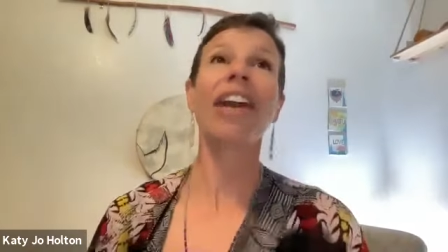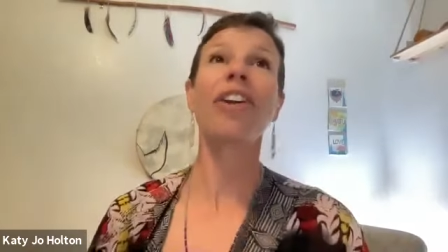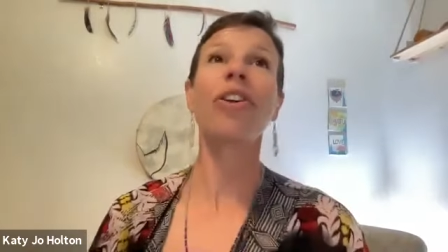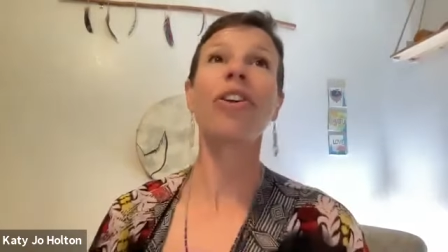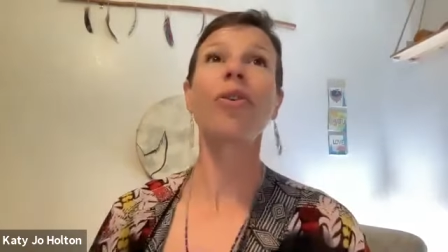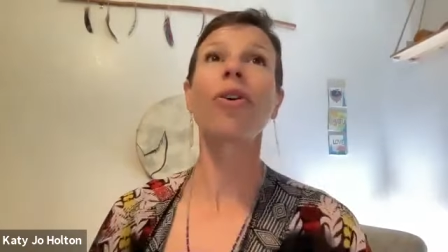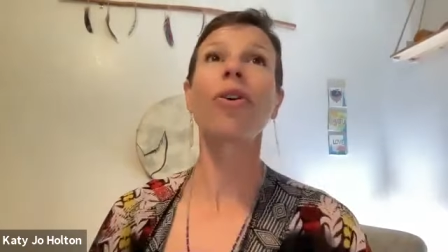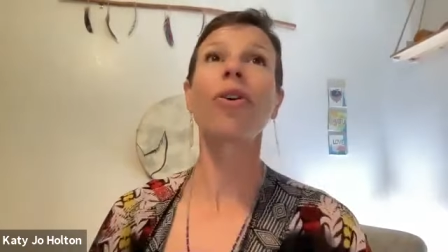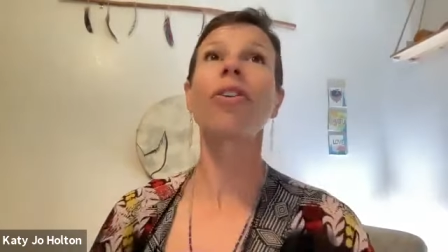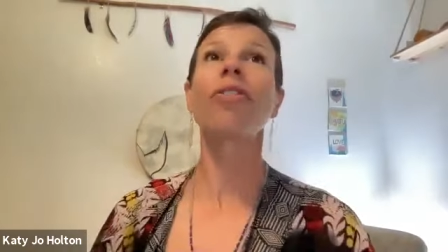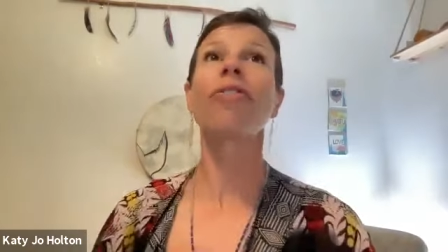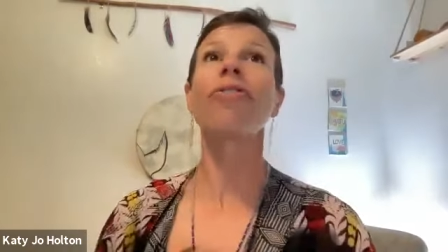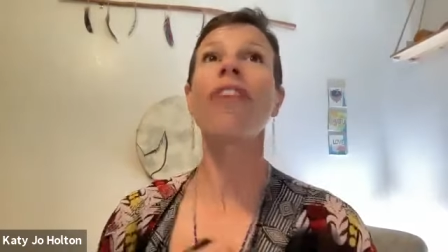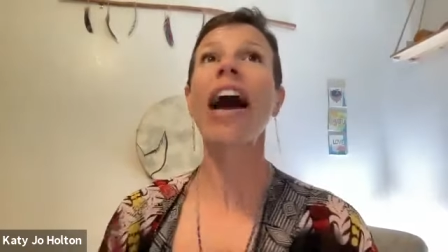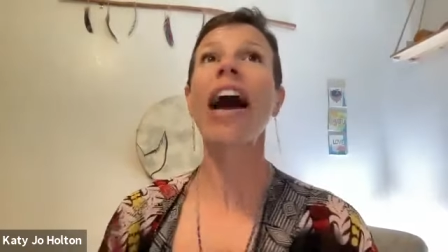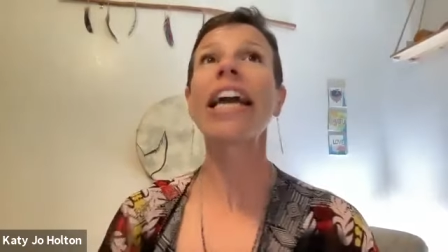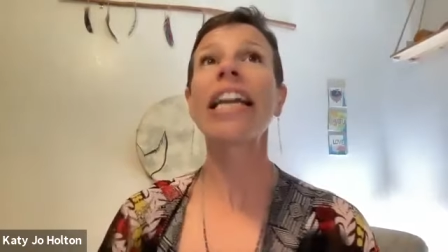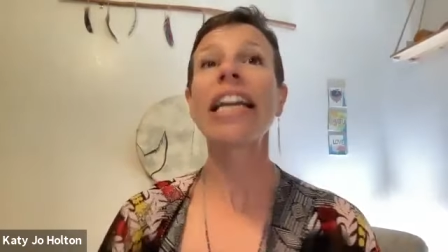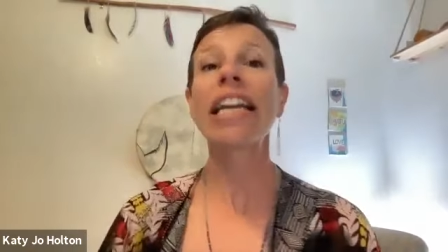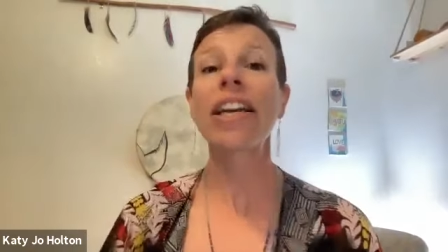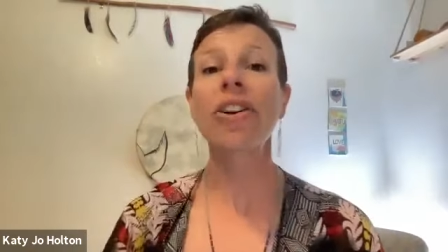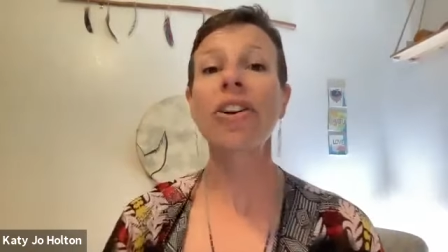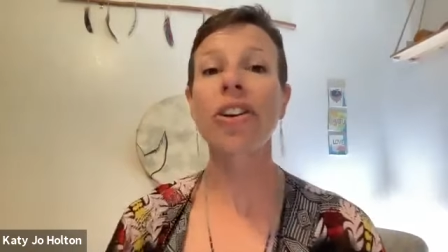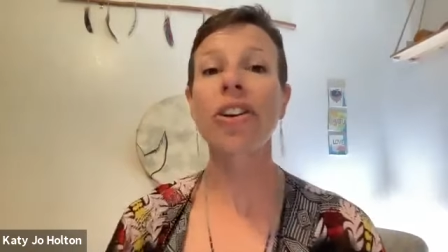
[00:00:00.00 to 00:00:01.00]
and you're
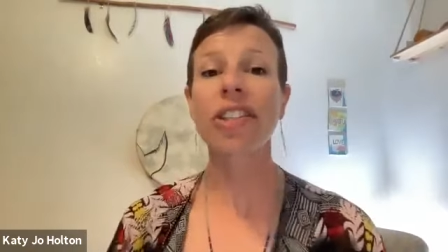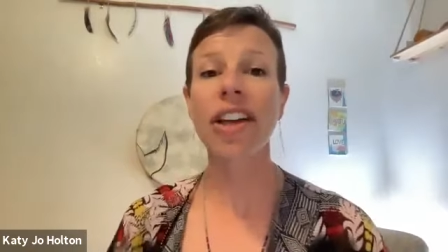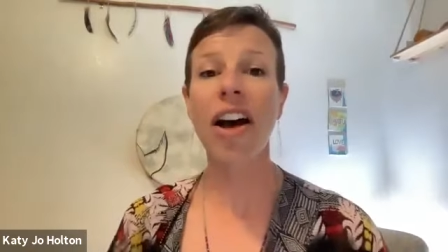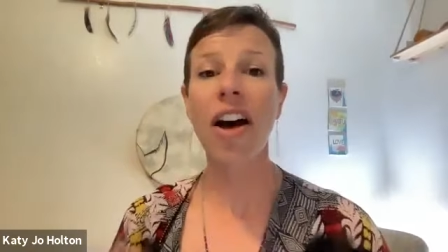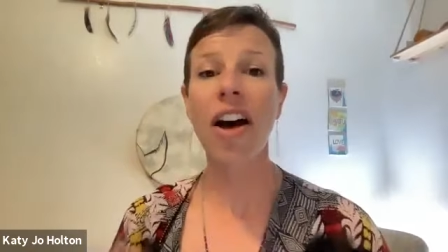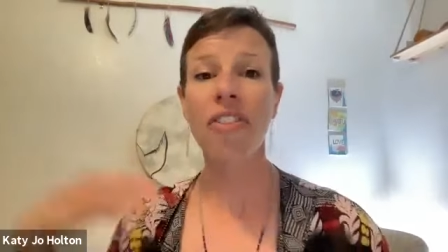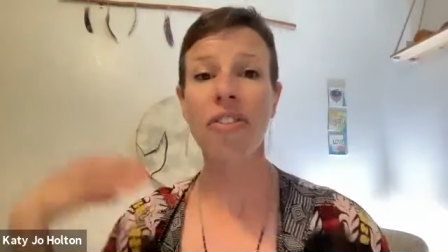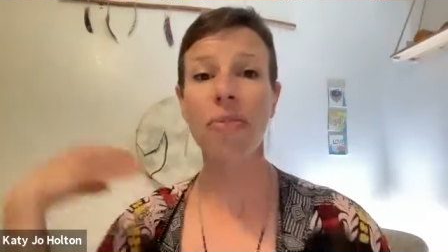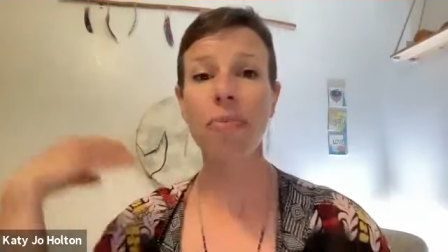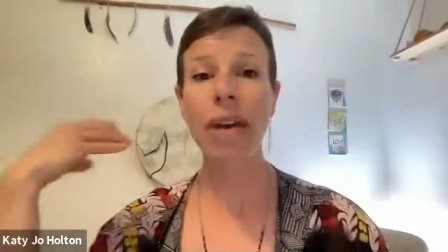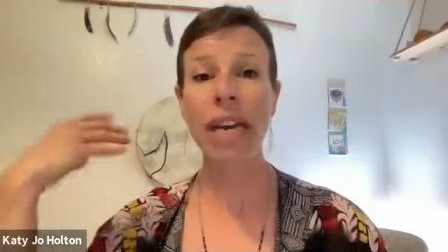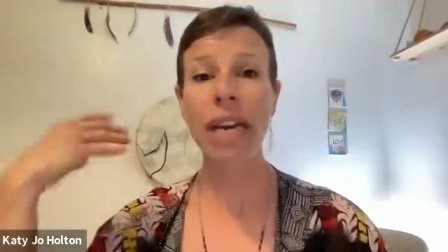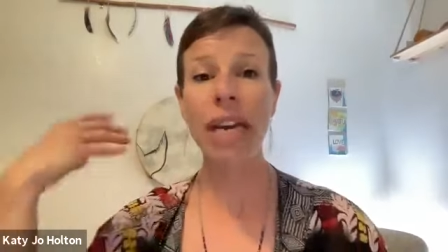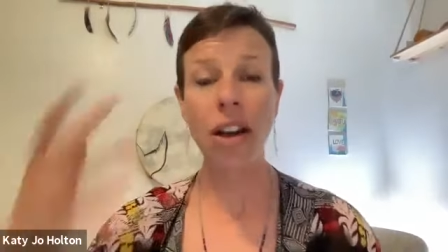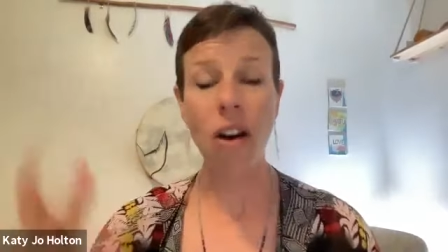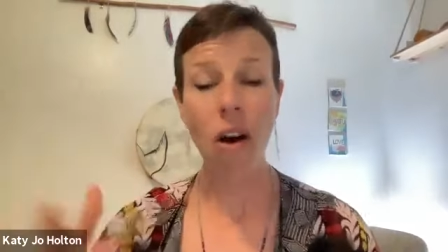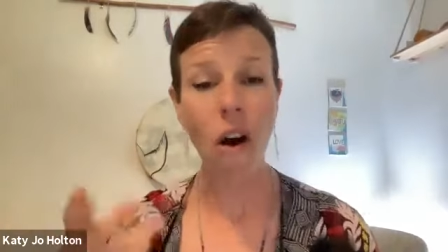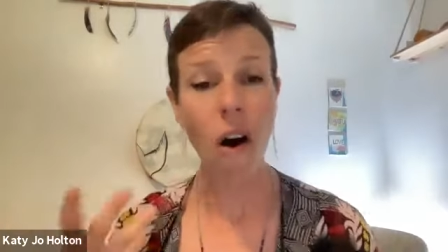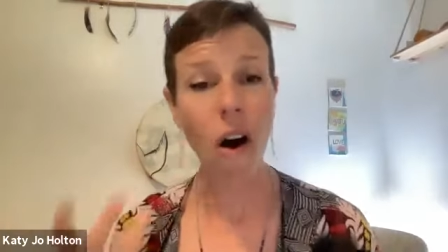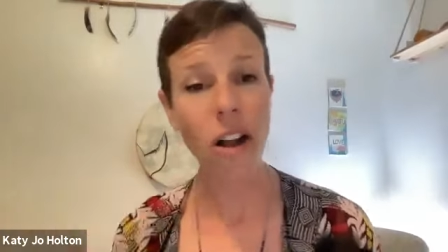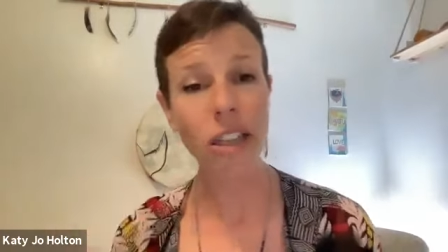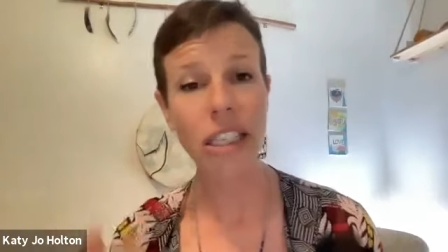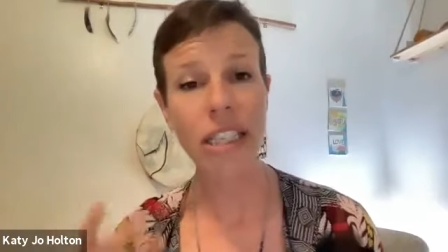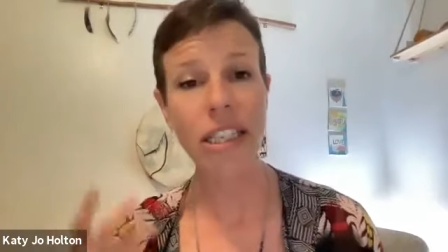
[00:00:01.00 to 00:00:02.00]
finding yourself being
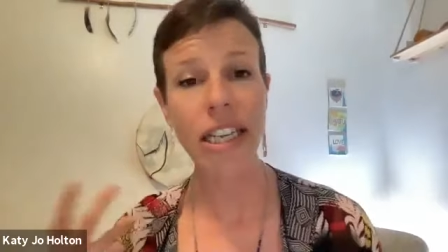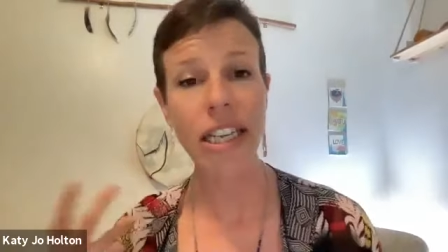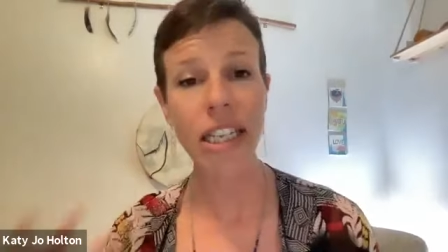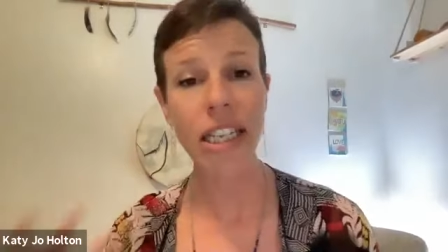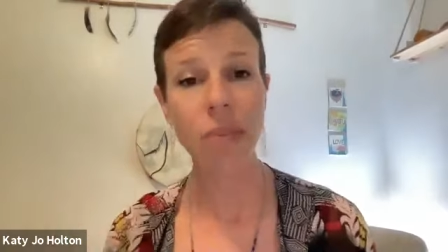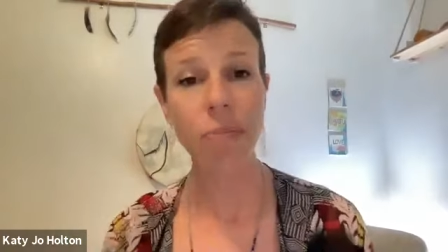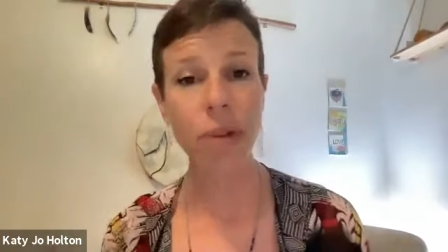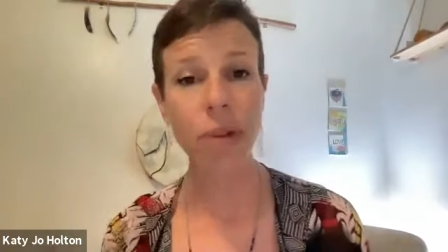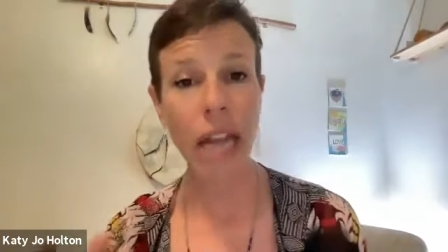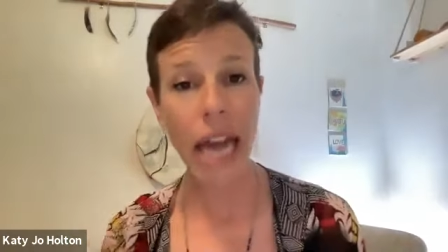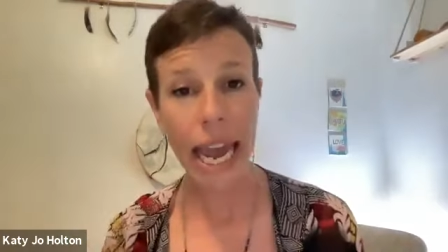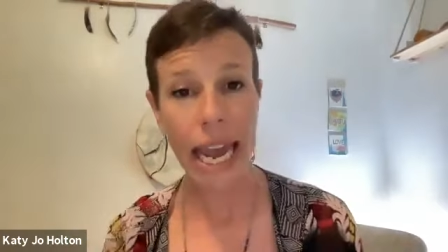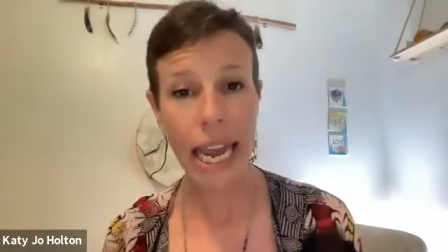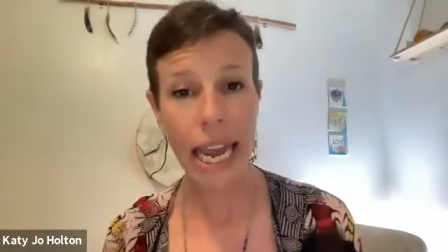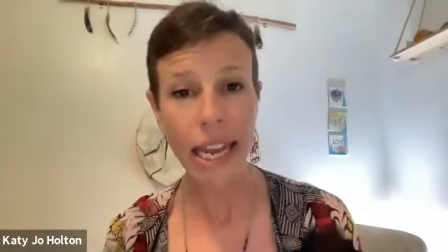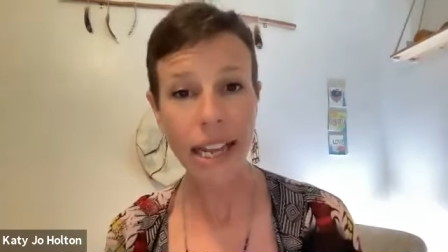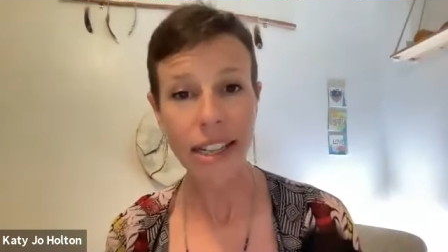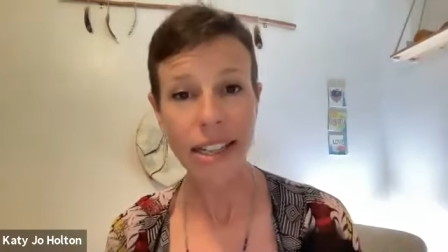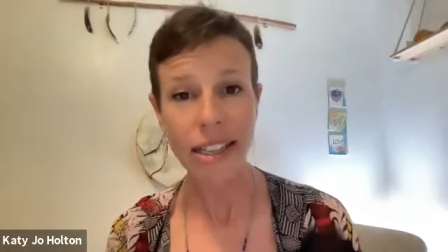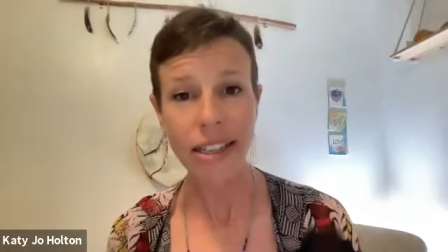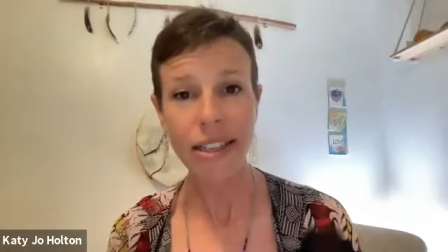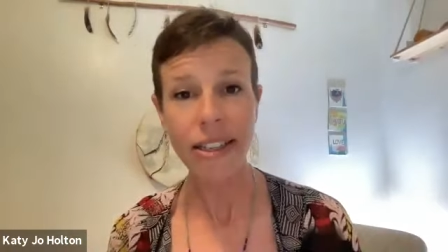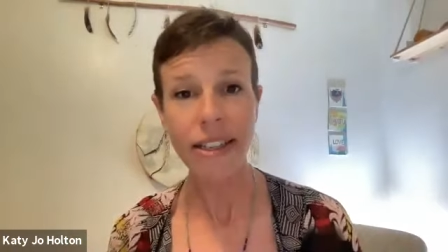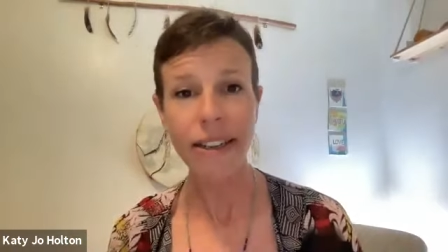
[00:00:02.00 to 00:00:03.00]
called to this
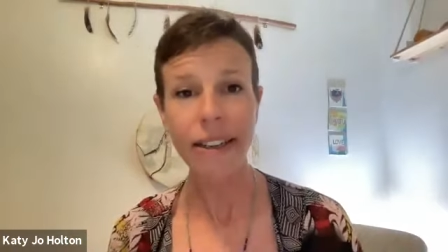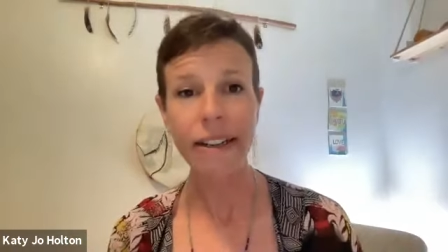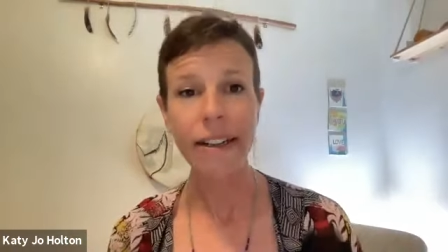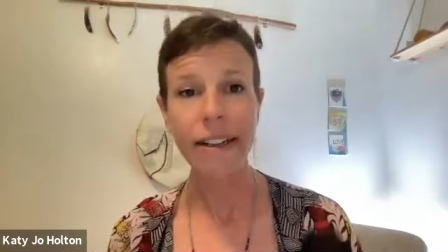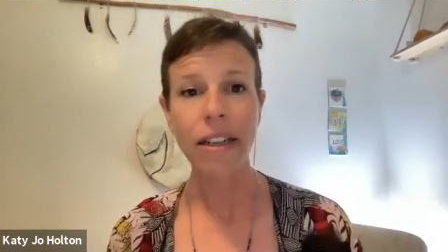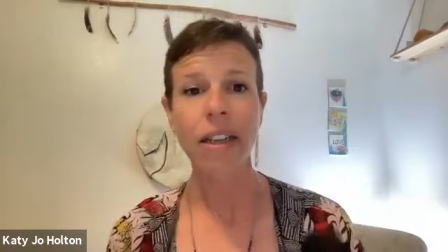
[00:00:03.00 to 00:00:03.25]
place,